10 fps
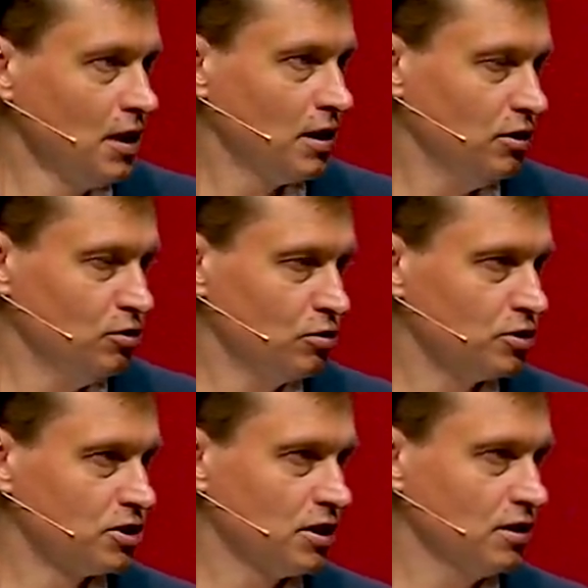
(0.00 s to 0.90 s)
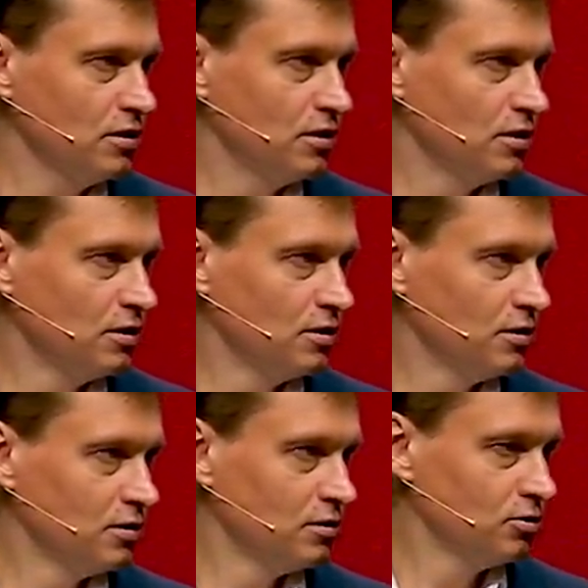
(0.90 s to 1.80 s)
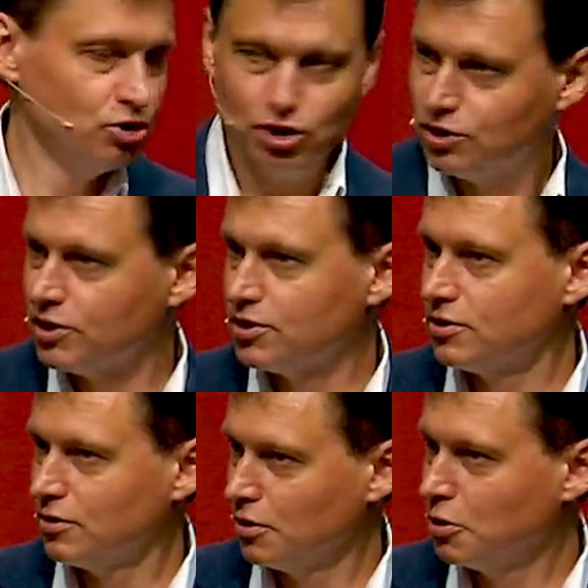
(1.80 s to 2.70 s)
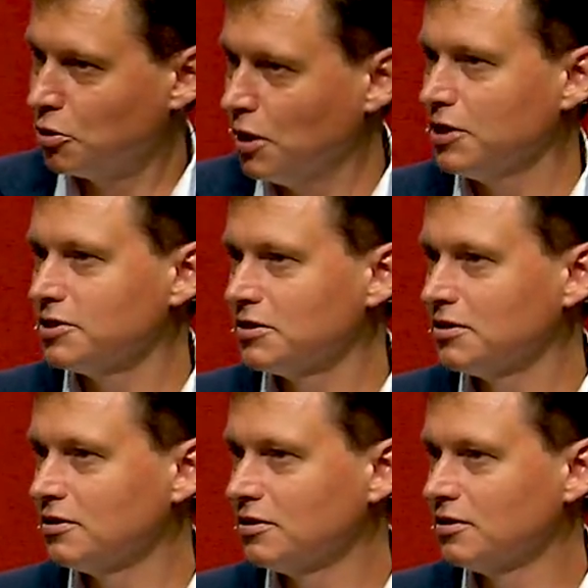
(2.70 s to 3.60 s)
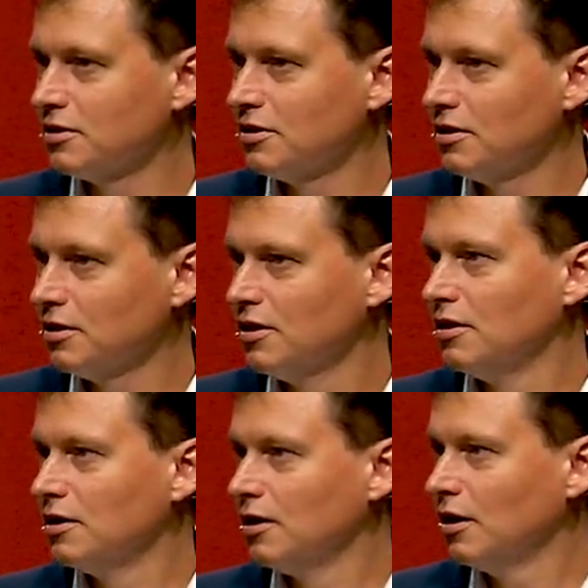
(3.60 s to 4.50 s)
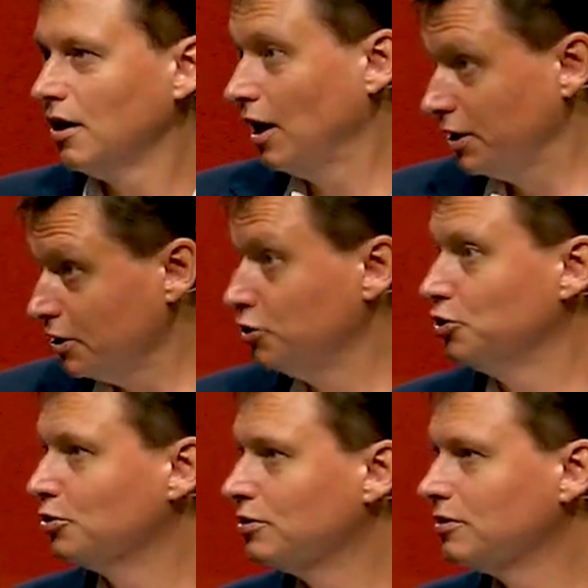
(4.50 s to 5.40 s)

and you could say, Jesus Christ, I need you.